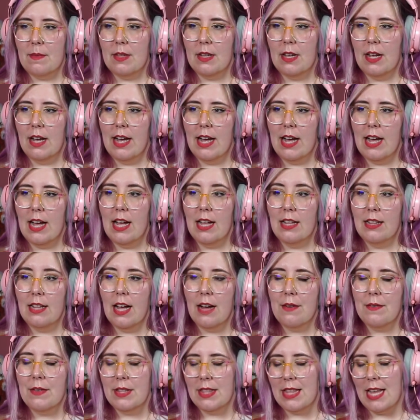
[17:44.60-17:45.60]

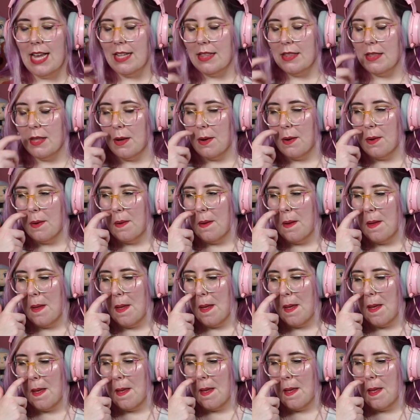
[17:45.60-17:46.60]
Along with that, though,
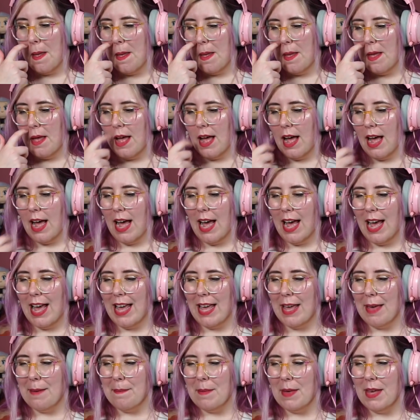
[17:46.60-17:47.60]

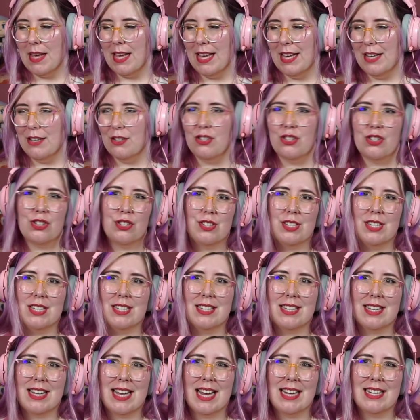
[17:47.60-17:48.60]
I am
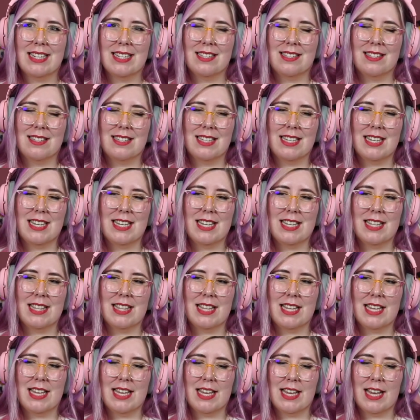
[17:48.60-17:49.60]
interested to kind of see
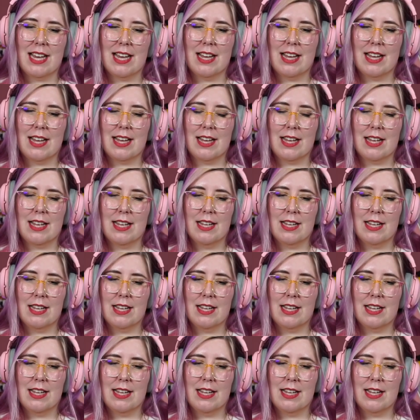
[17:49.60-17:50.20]
the